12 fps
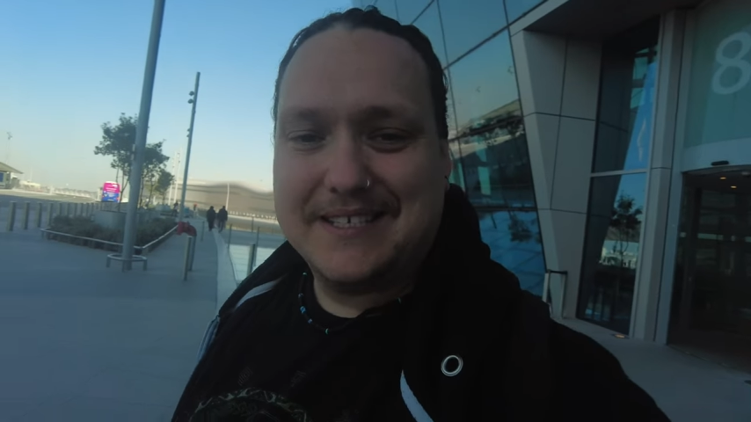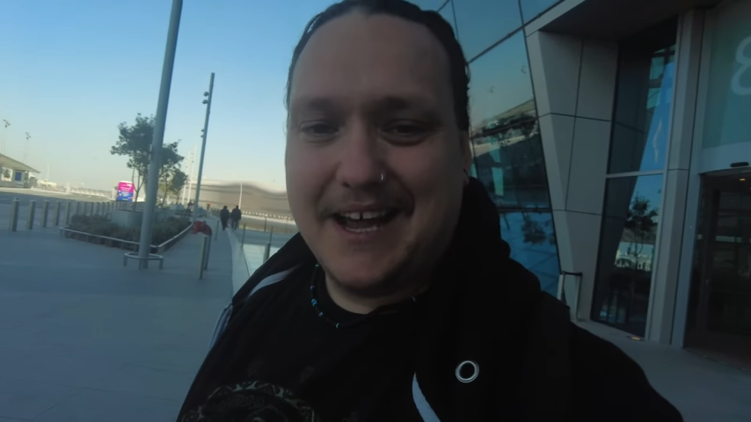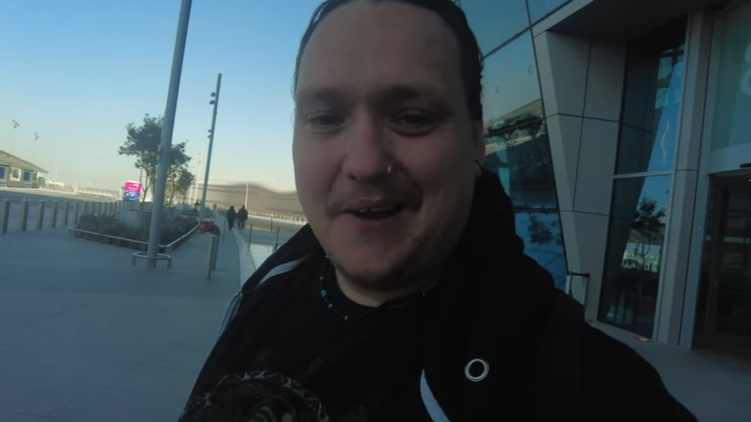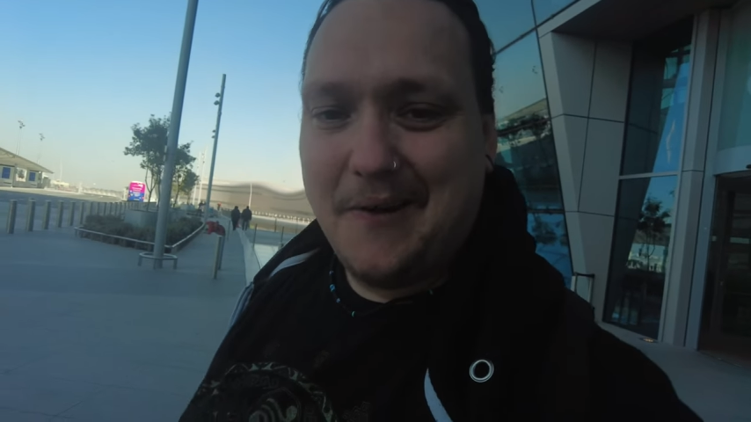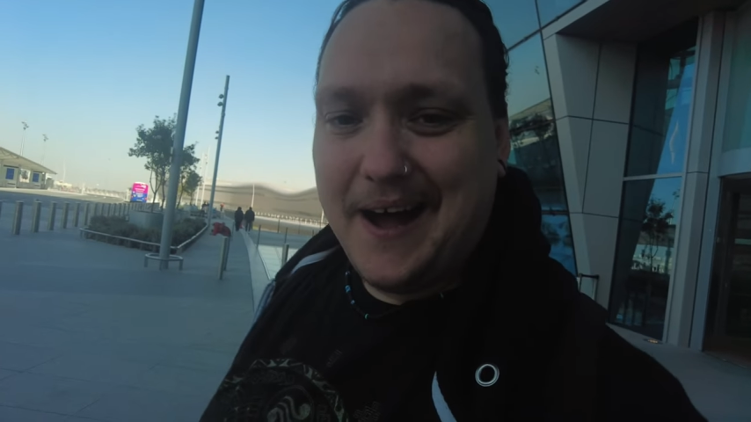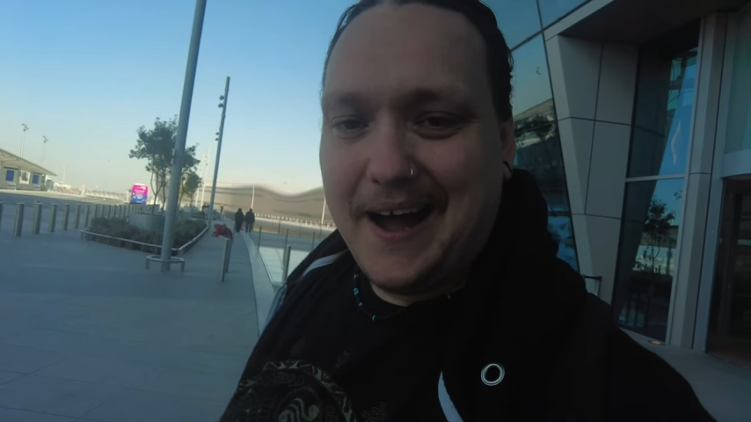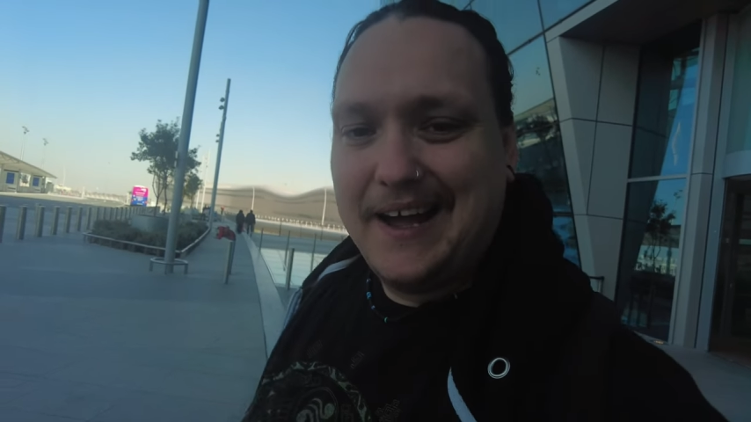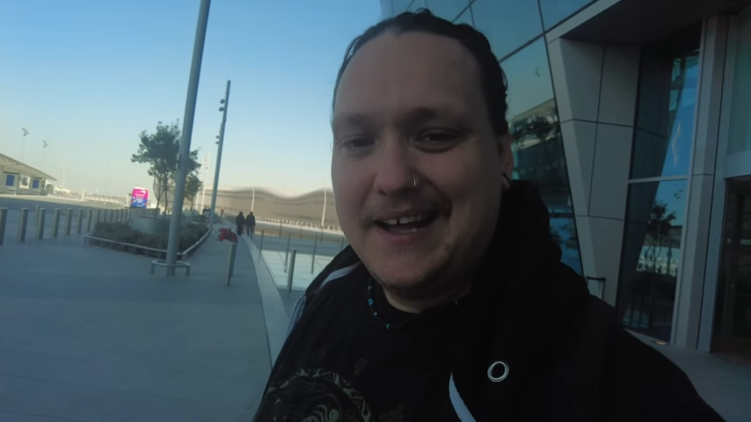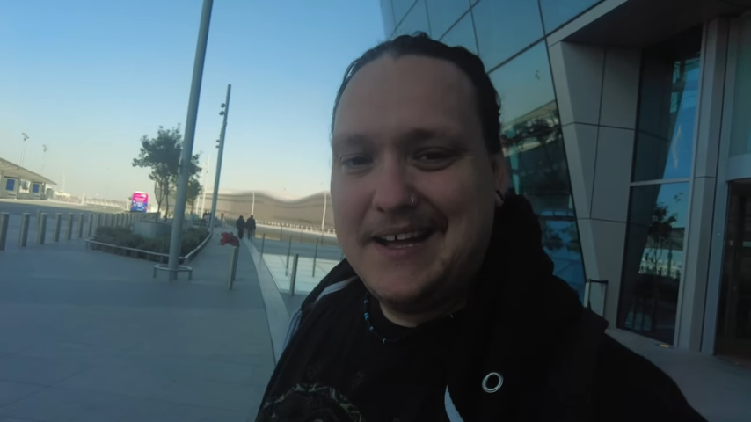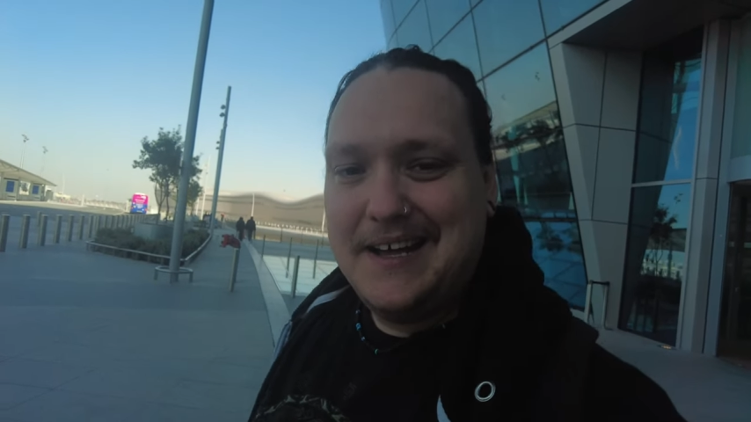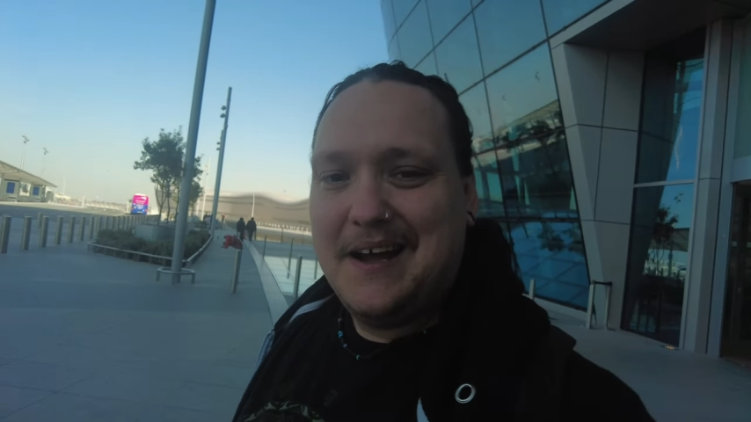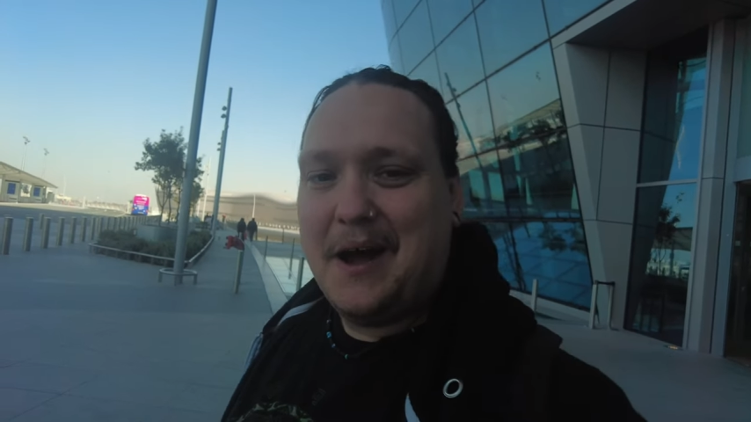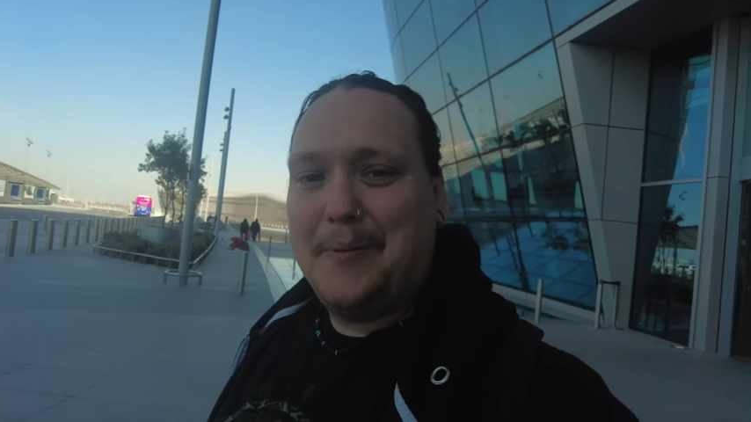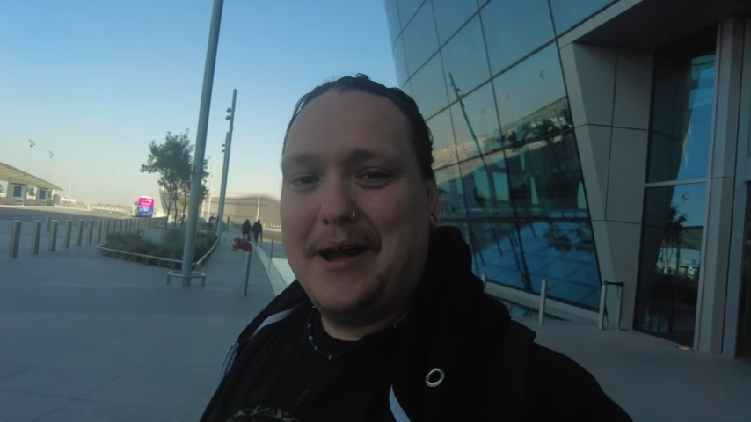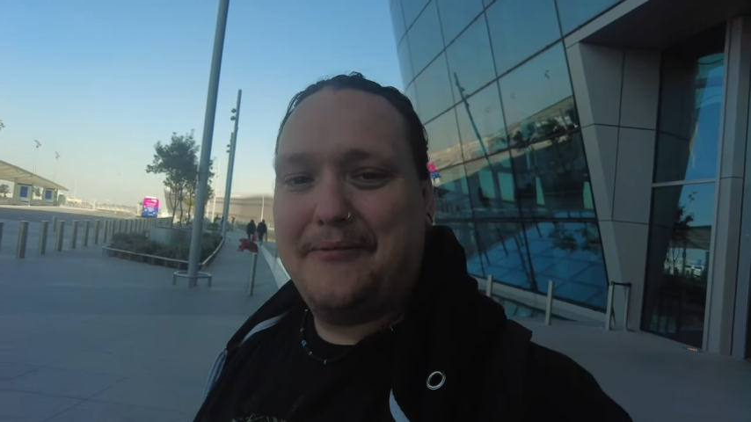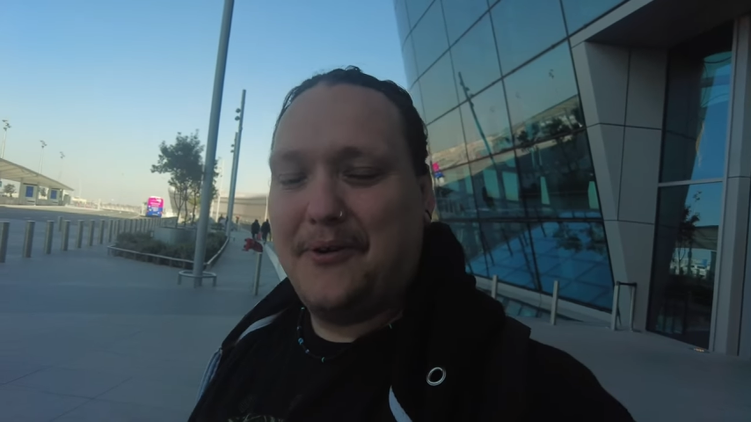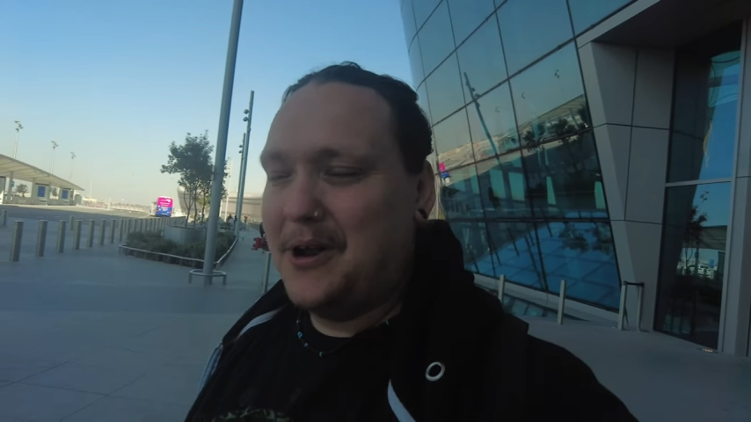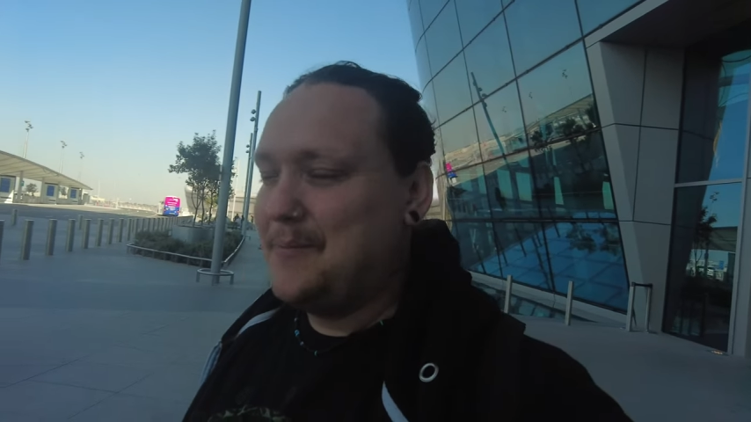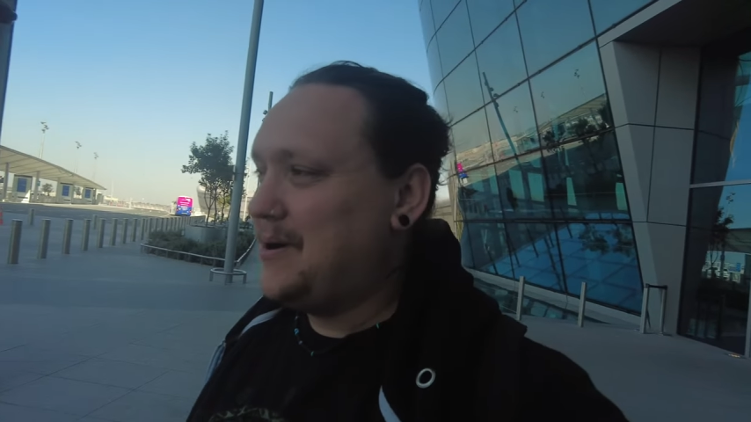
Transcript: so I better follow.